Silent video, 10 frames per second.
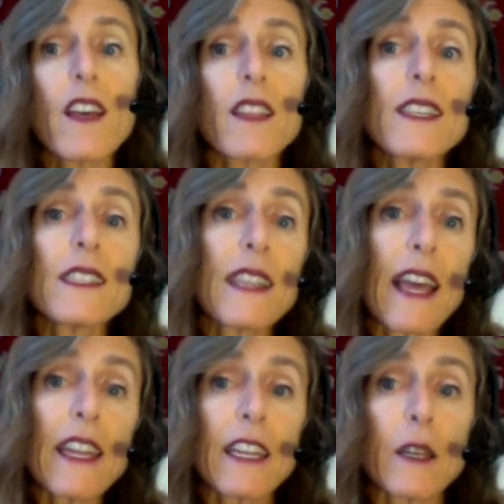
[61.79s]
This
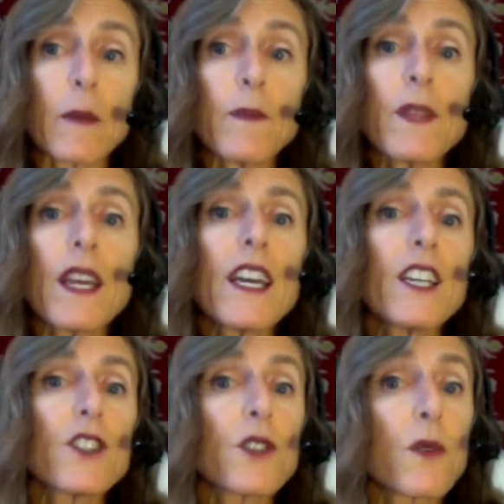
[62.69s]
led him
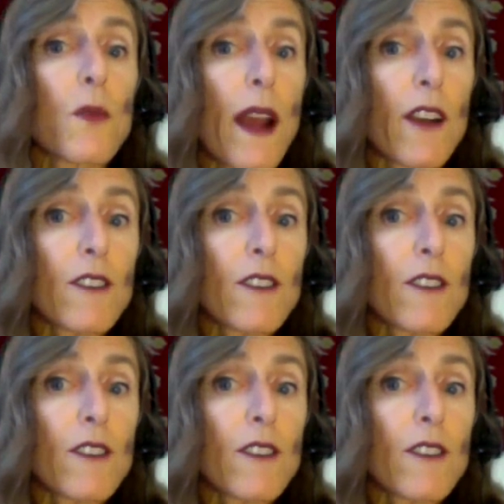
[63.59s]
to ground